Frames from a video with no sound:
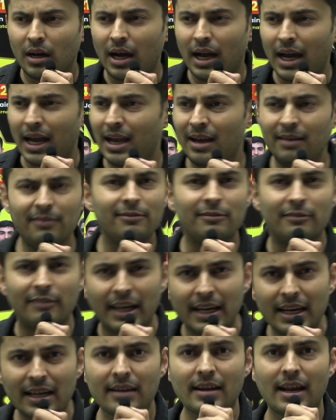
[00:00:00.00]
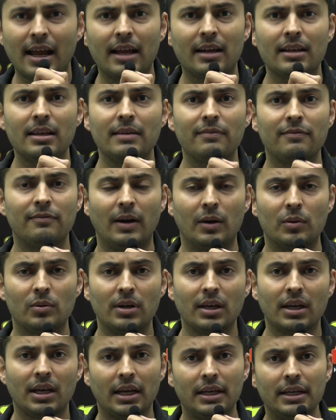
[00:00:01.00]
I have very rarely
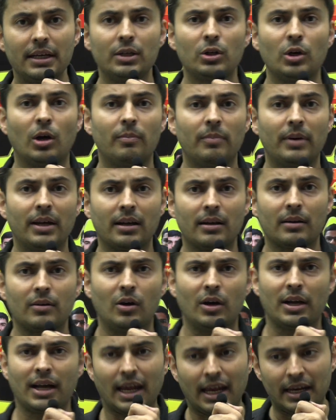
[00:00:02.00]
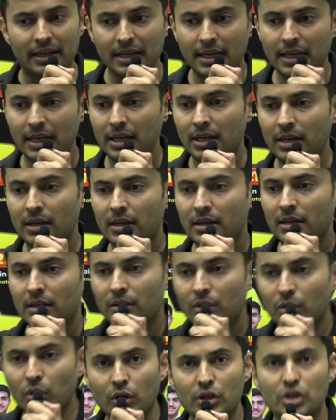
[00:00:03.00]
found any topper or any
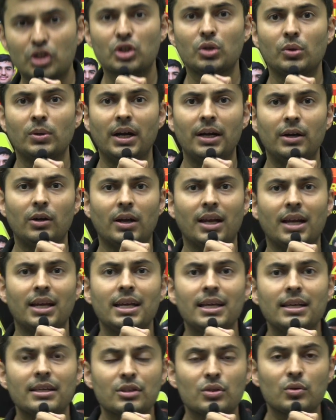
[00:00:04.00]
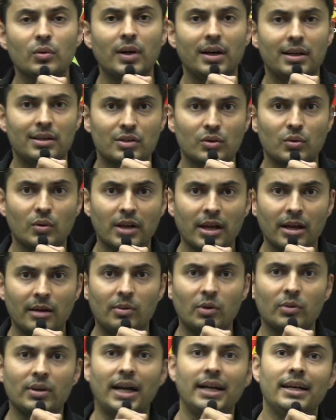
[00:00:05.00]
good student or any student scoring
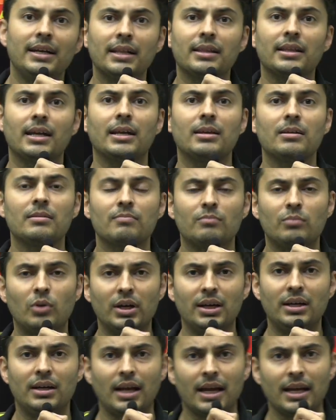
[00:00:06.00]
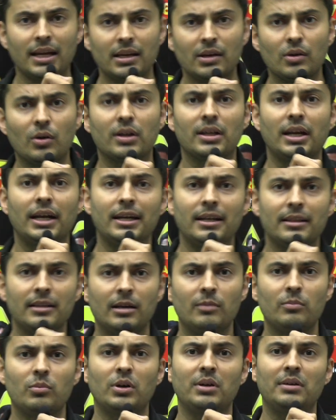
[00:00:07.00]
about 99.9 or
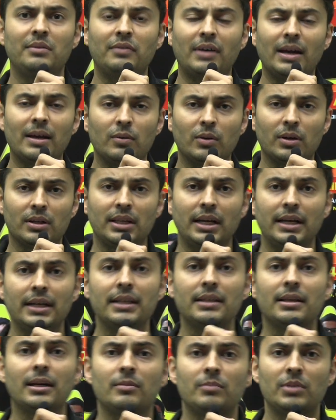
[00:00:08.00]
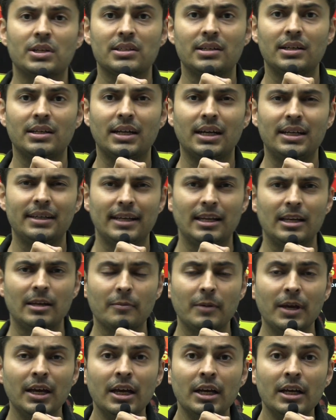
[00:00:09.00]
99.5 or 99 percentile telling
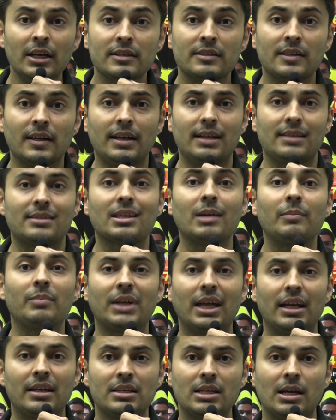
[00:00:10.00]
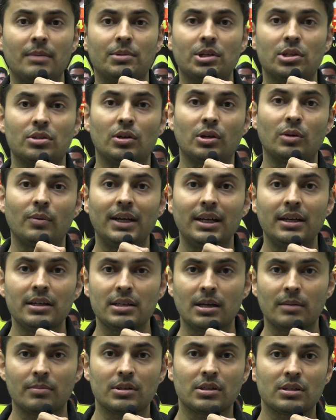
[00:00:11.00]
me, sir, I skipped 10 chapters or 20
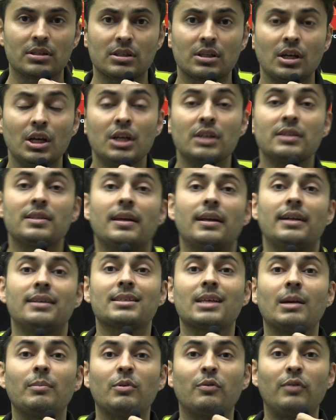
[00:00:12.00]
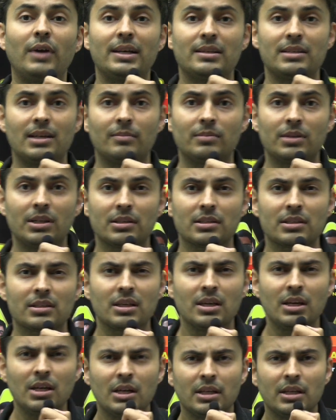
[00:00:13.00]
chapters. Sir, I skipped 5 chapters.